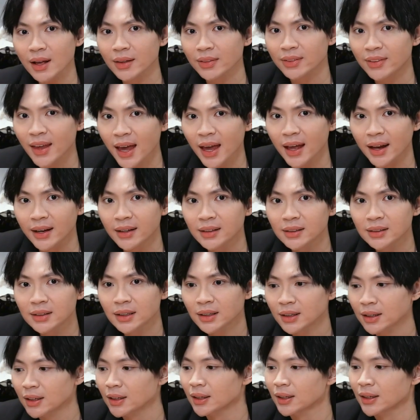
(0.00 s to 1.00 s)
Then
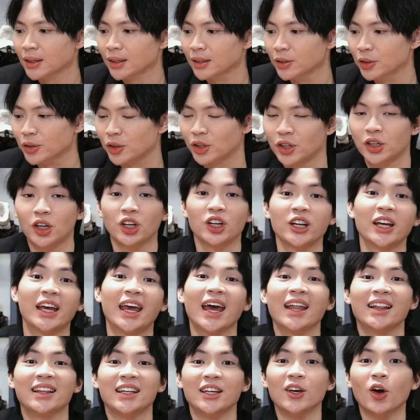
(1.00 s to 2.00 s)
you can
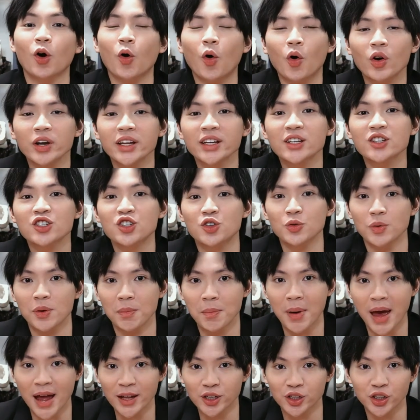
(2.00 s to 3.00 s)
get the audience to
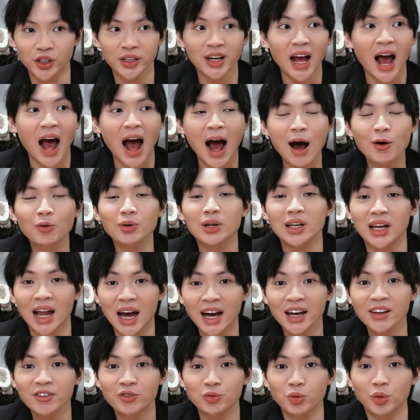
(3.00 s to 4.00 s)
imagine how
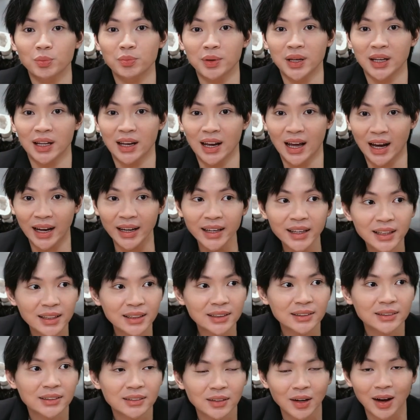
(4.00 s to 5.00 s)
life would be like,
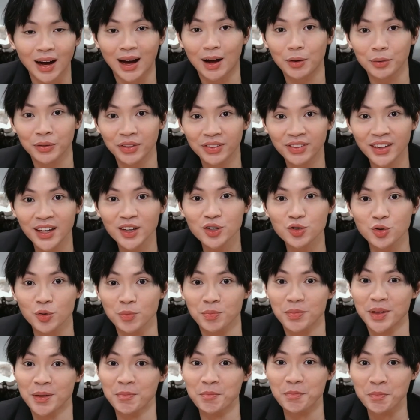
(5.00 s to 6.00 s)
how things would
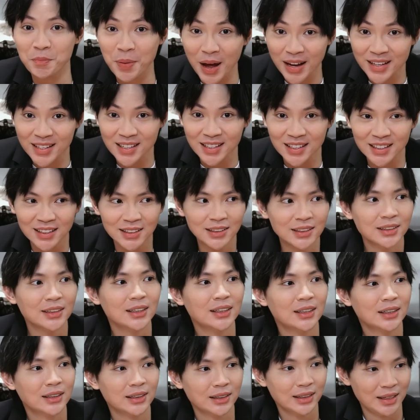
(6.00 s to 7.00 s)
be better.
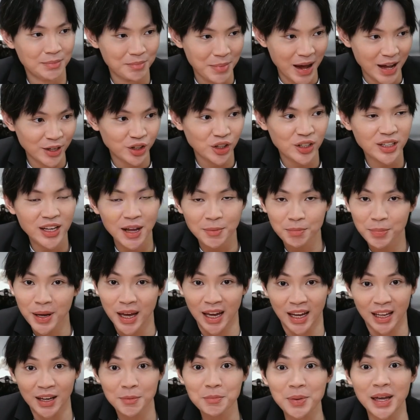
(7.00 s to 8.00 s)
Imagine that
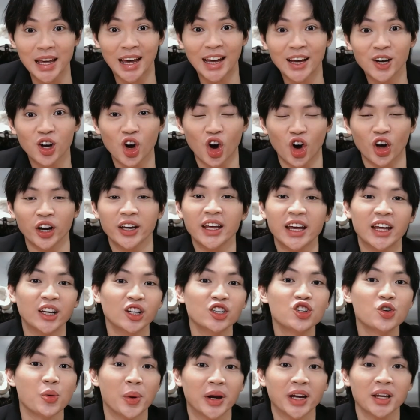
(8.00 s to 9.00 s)
pain being gone in
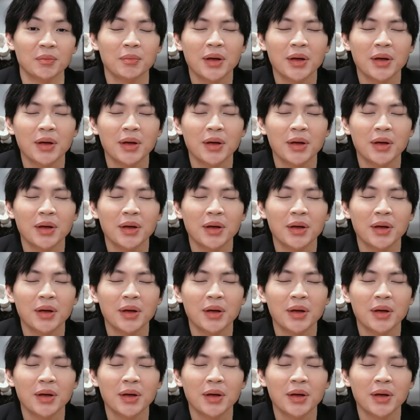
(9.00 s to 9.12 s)
20